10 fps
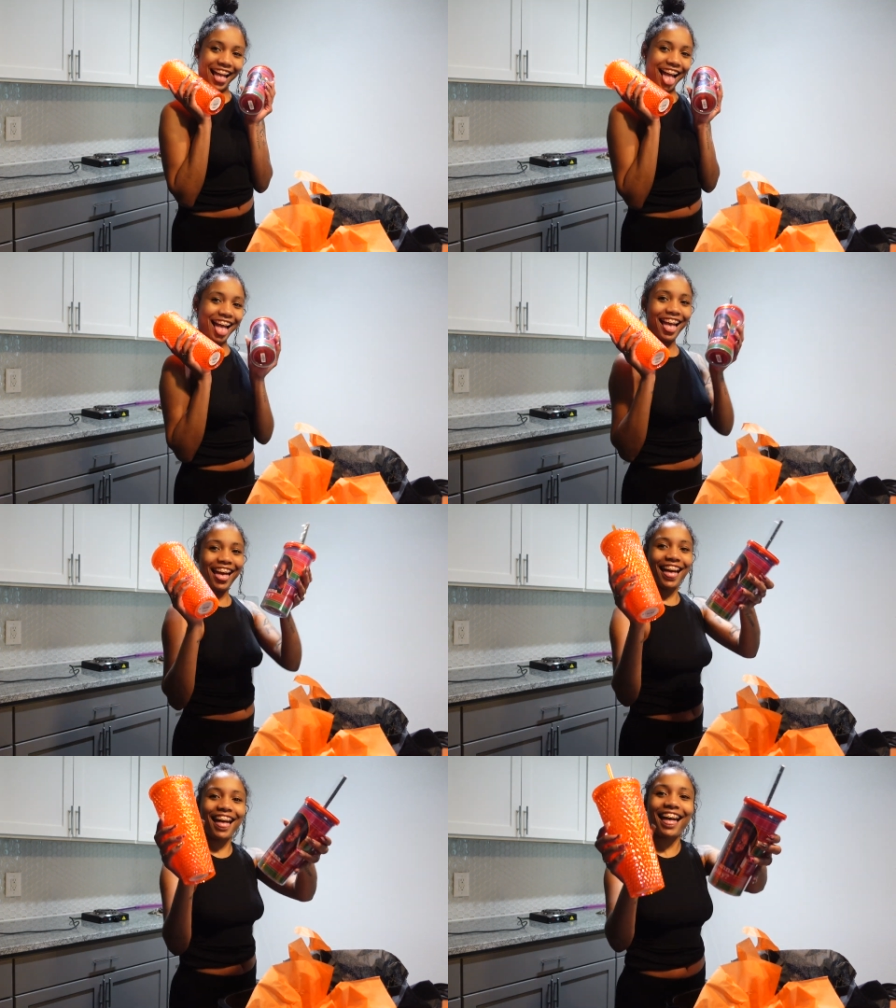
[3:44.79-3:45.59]

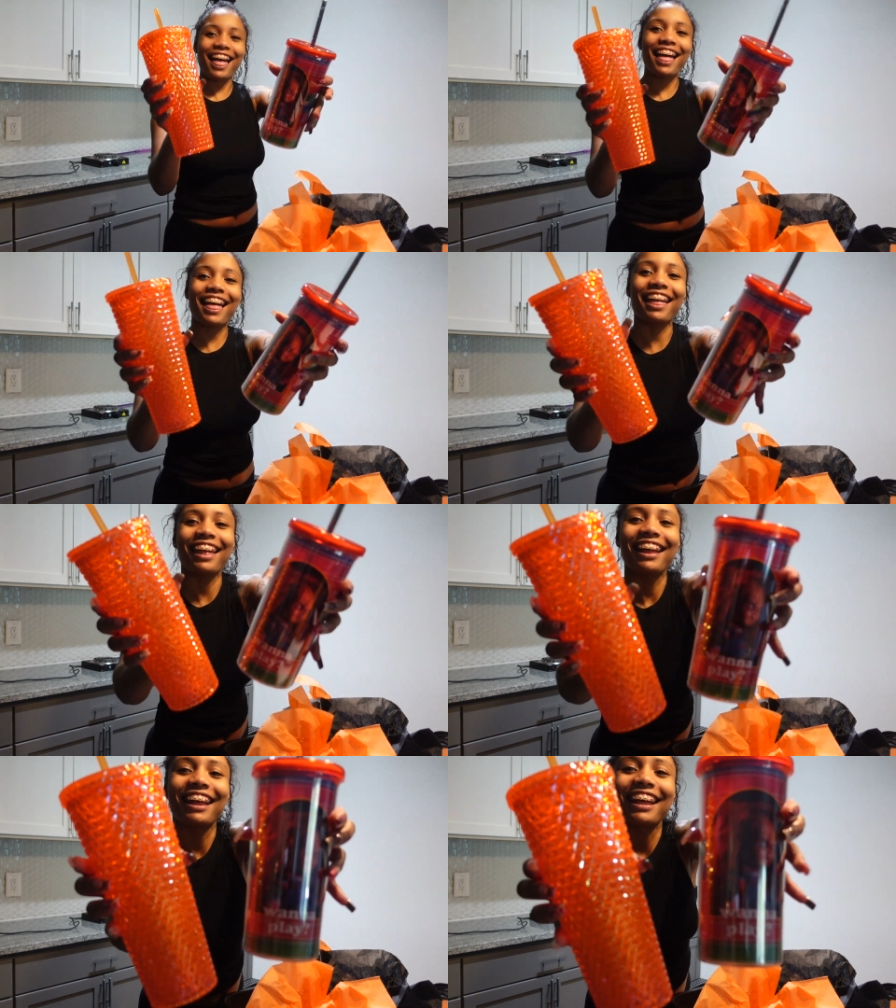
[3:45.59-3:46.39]
Ah!
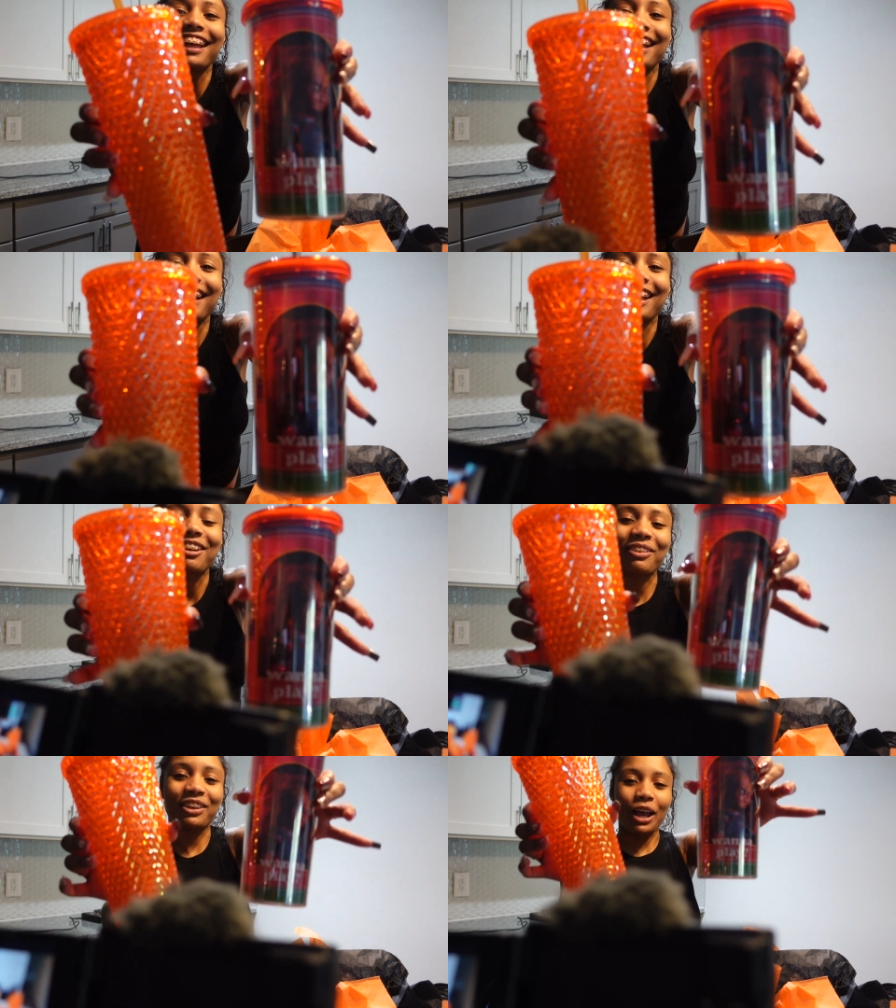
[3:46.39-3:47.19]
Period.
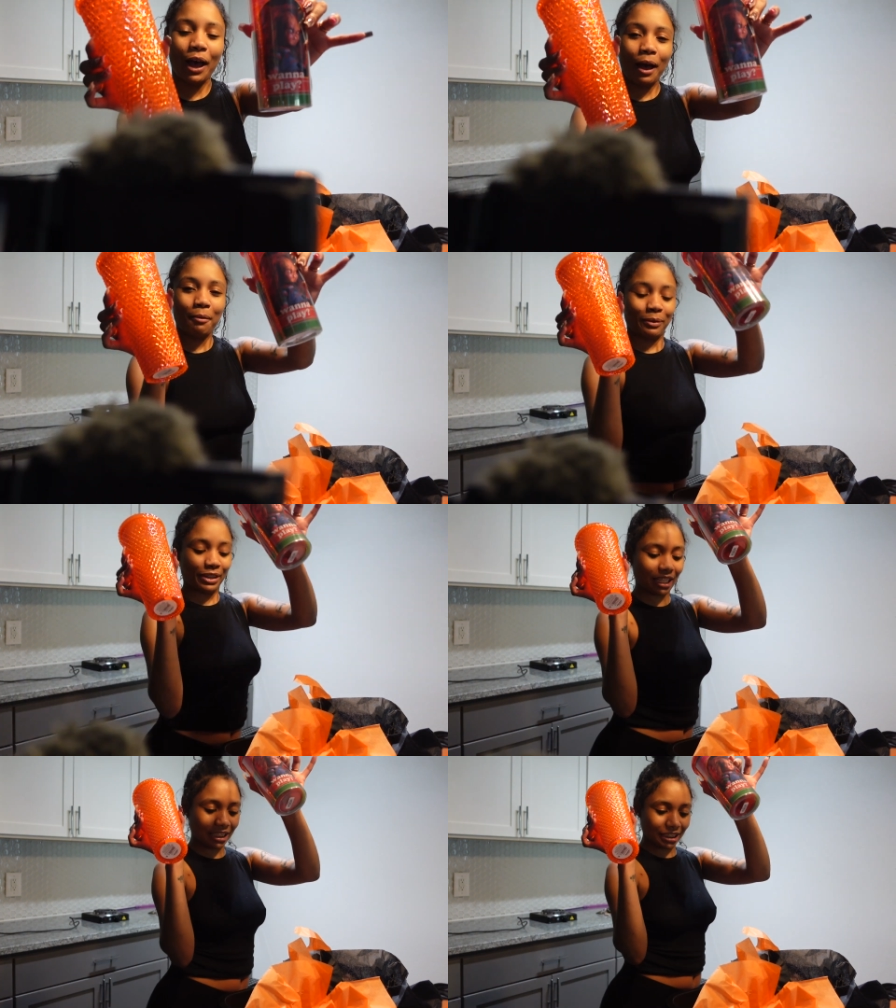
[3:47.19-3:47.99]
Period. Ah, Let me
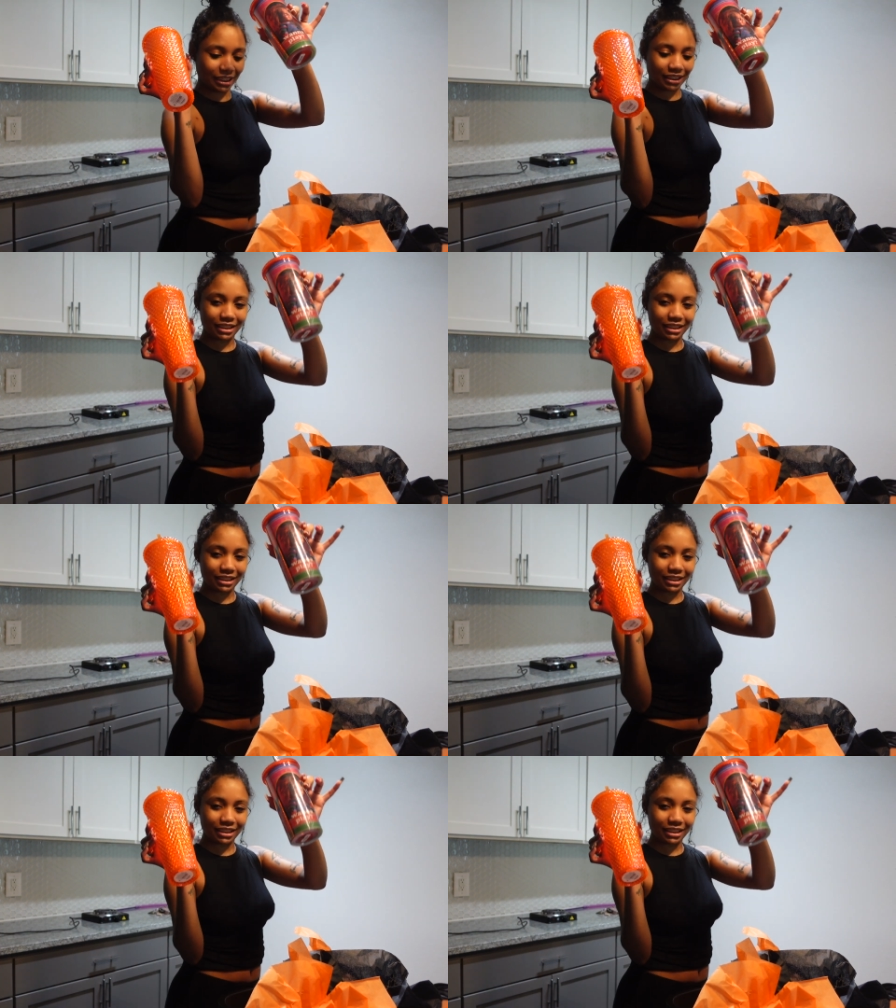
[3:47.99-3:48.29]
see that look.